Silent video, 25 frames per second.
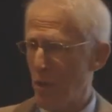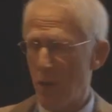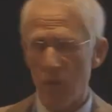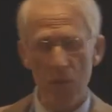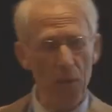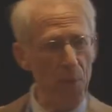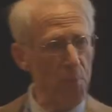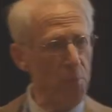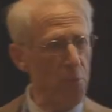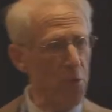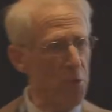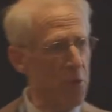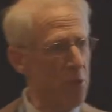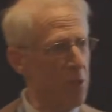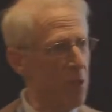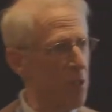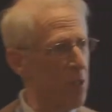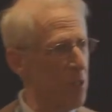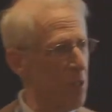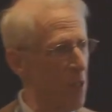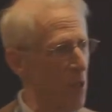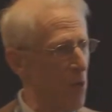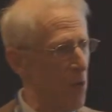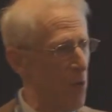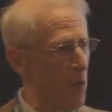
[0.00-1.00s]
of the
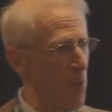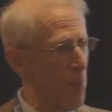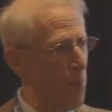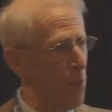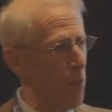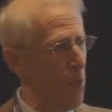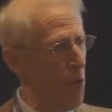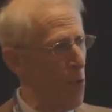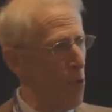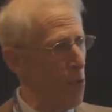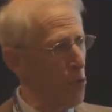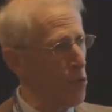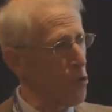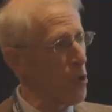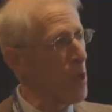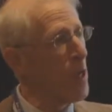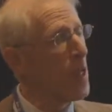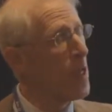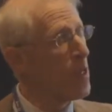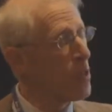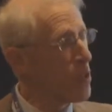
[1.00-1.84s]
person-centered approach.